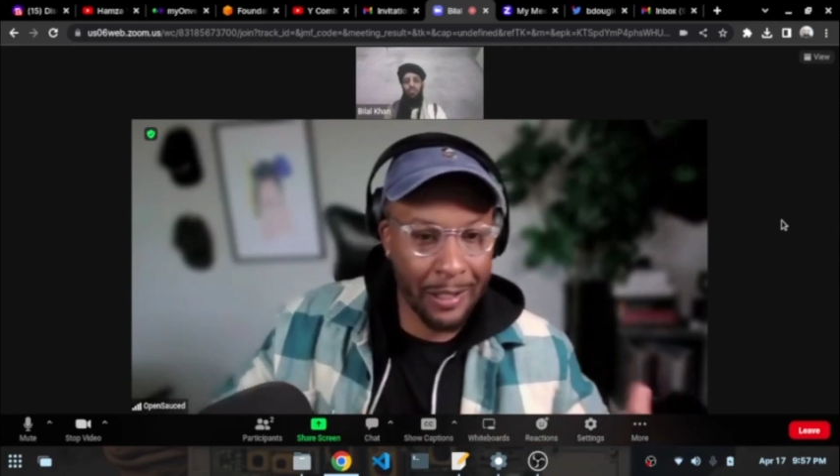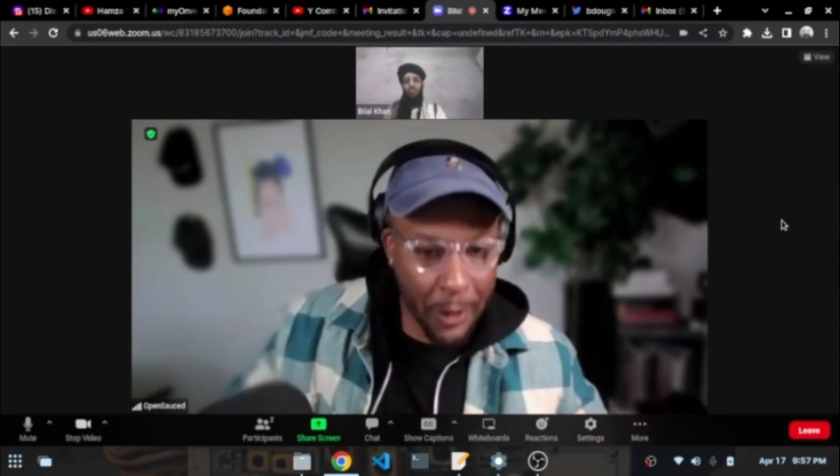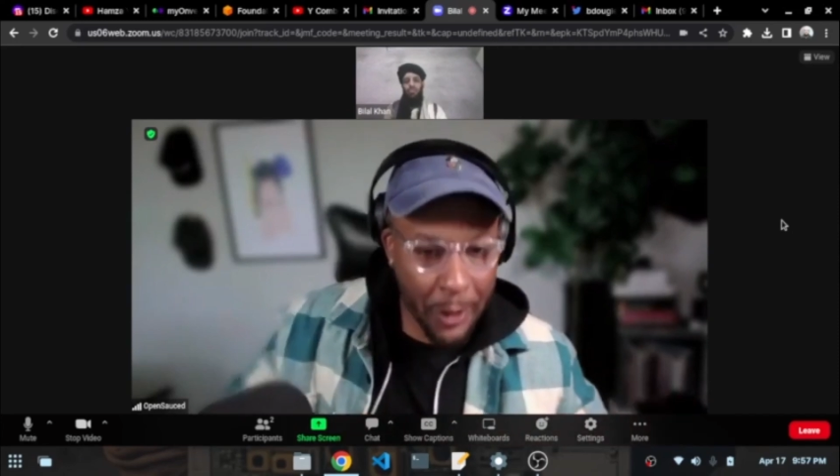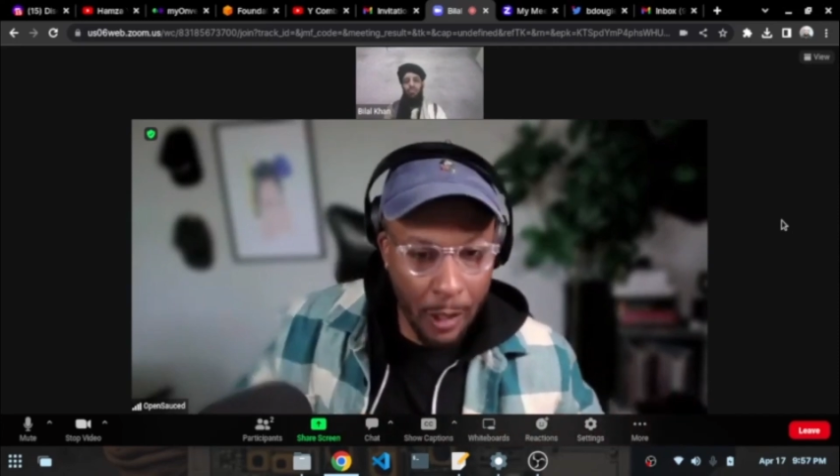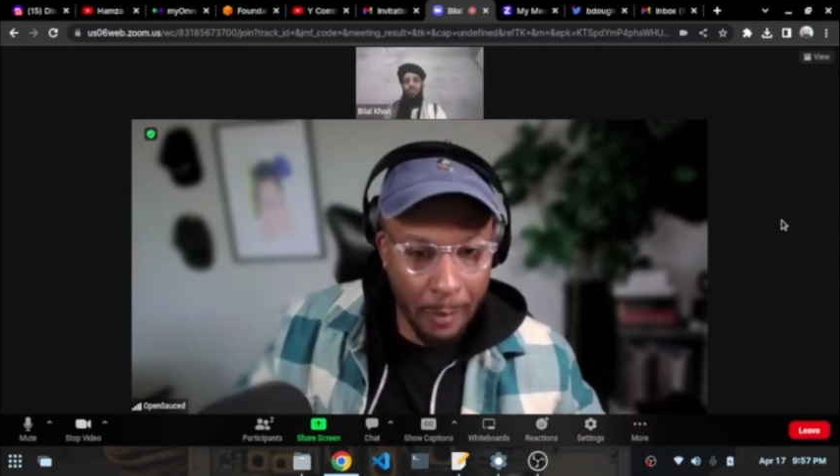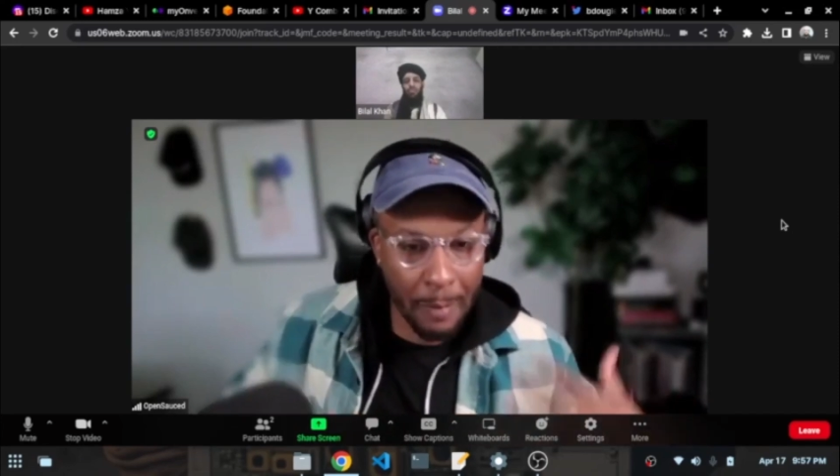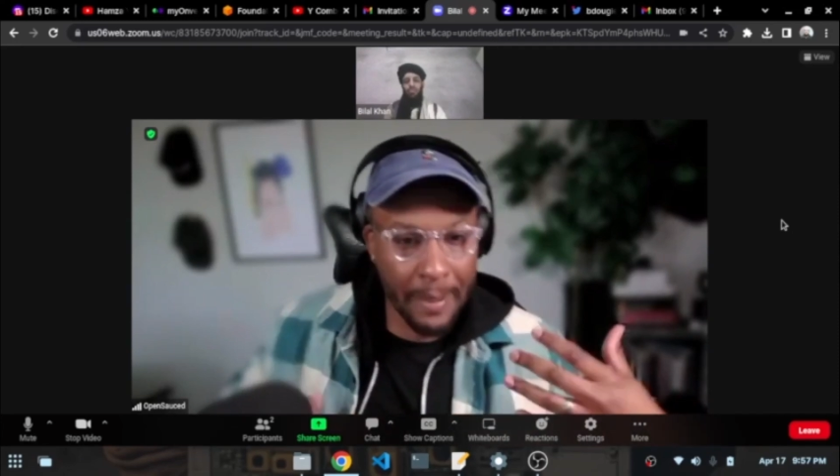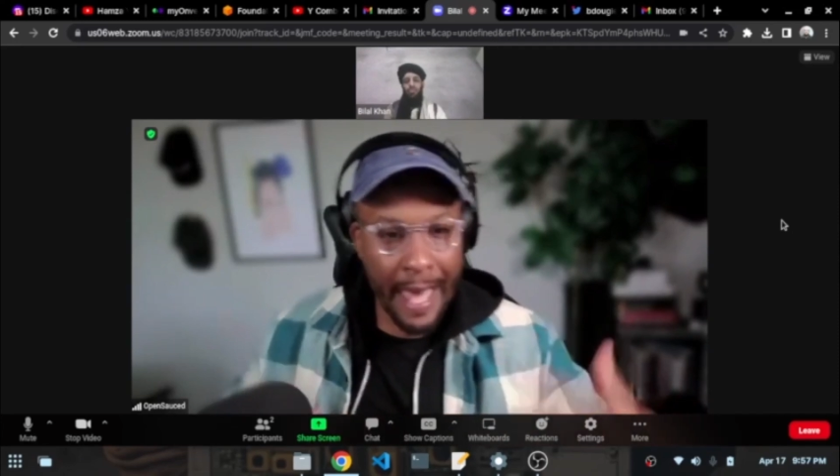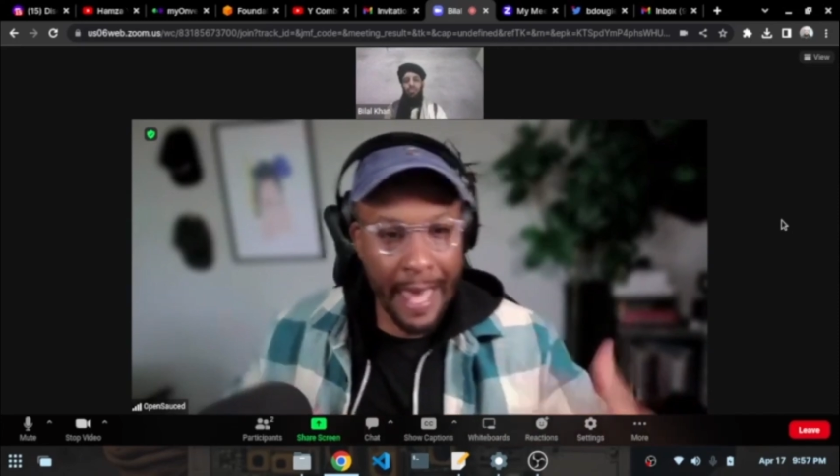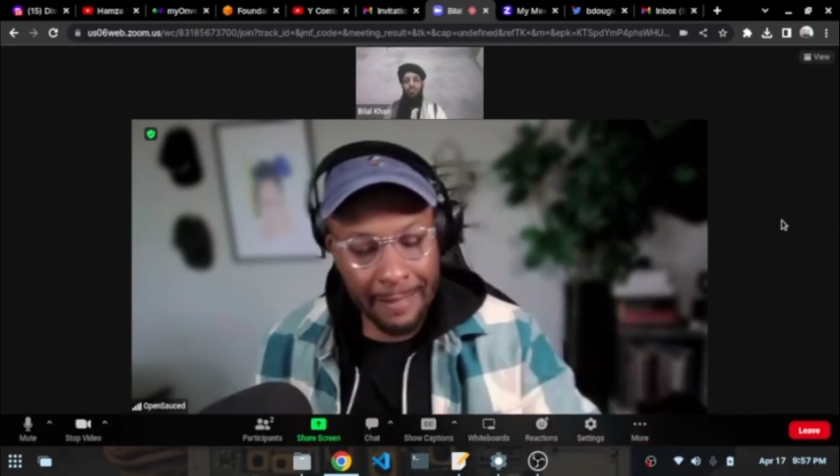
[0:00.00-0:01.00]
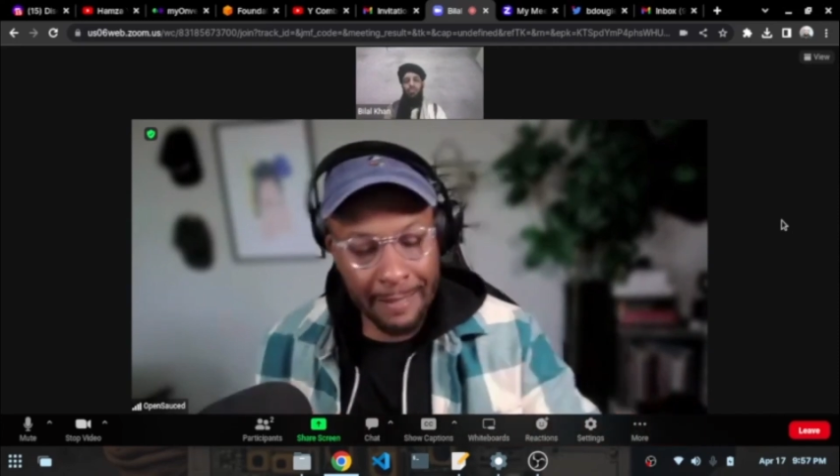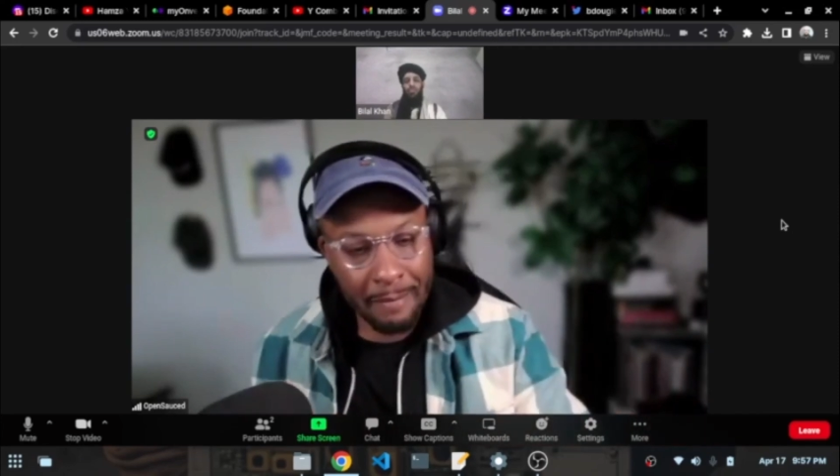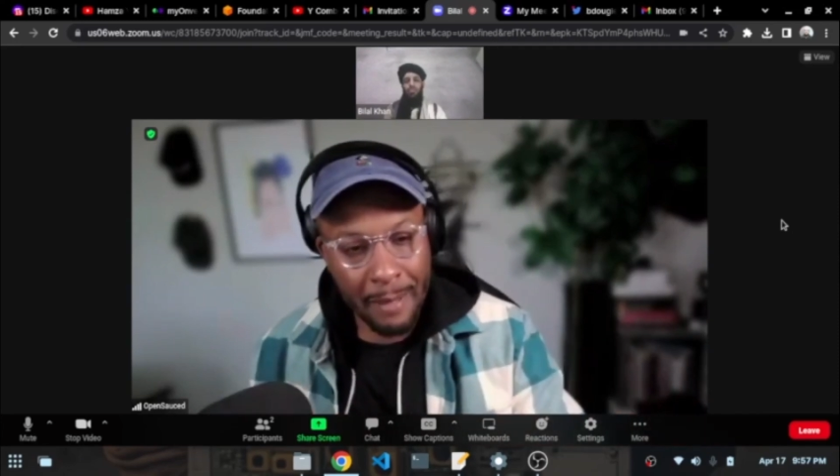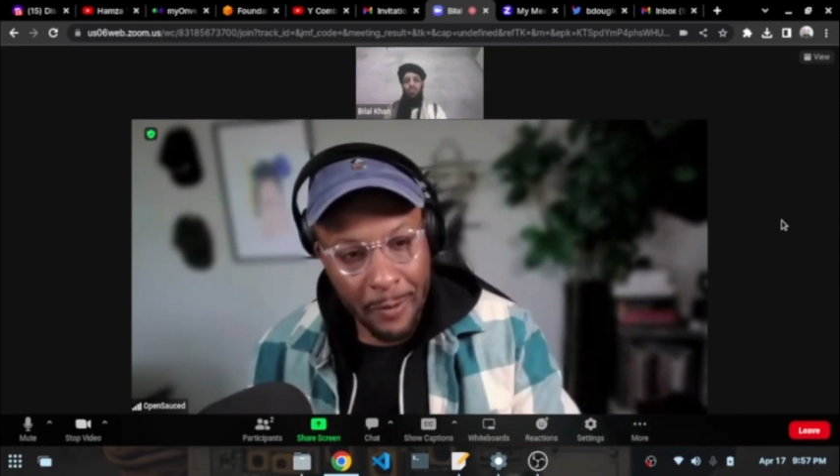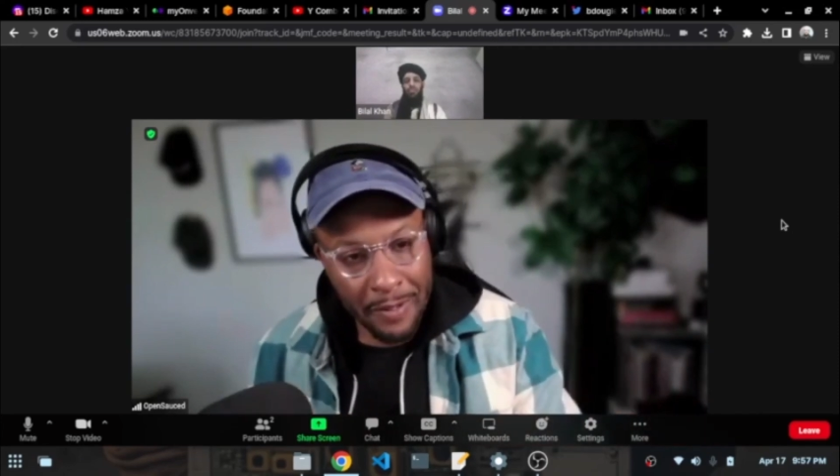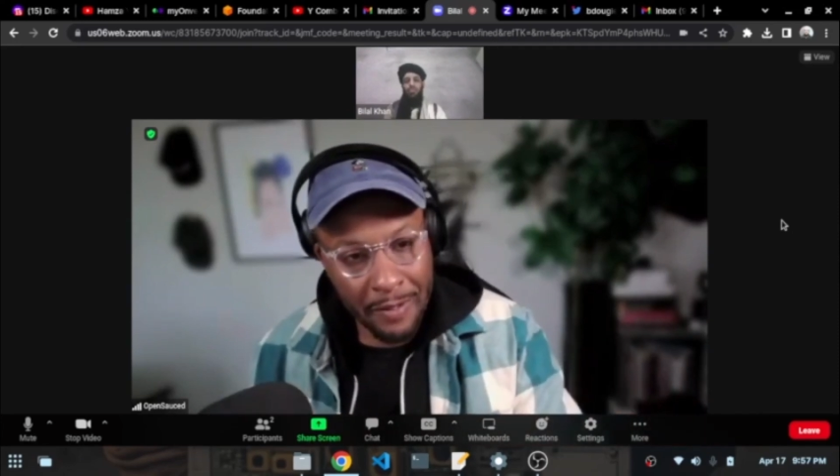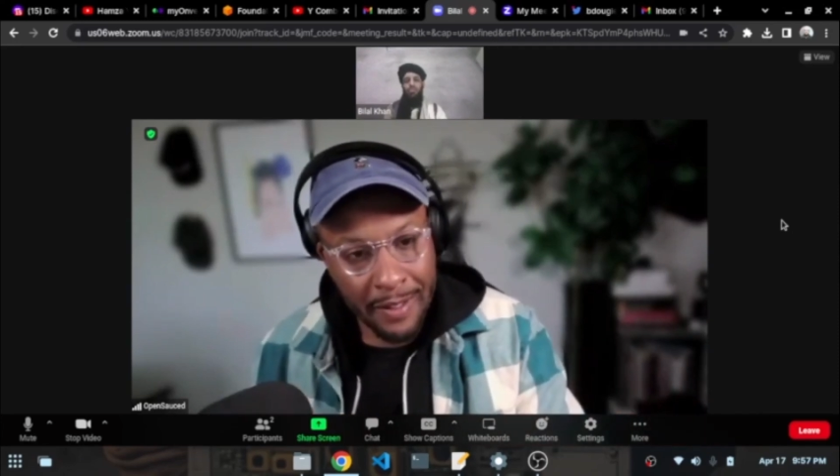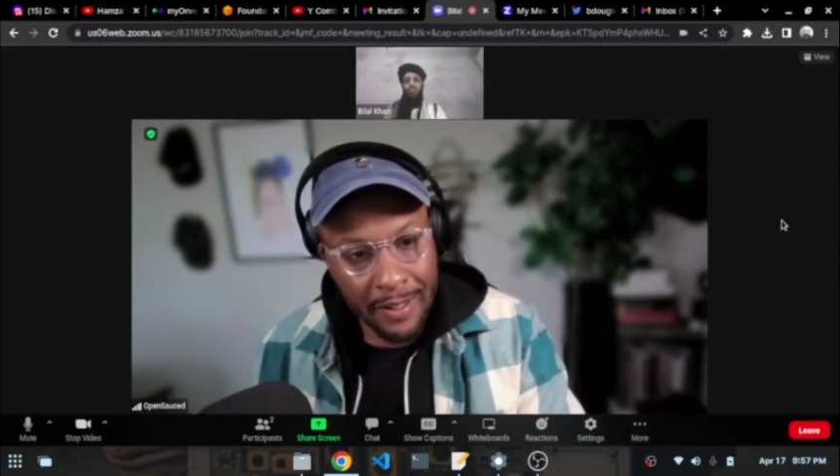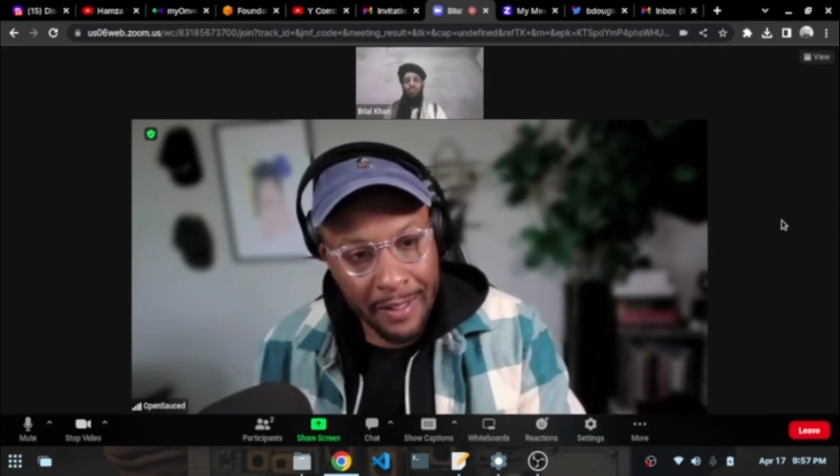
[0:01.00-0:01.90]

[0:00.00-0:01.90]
show up and be active members of the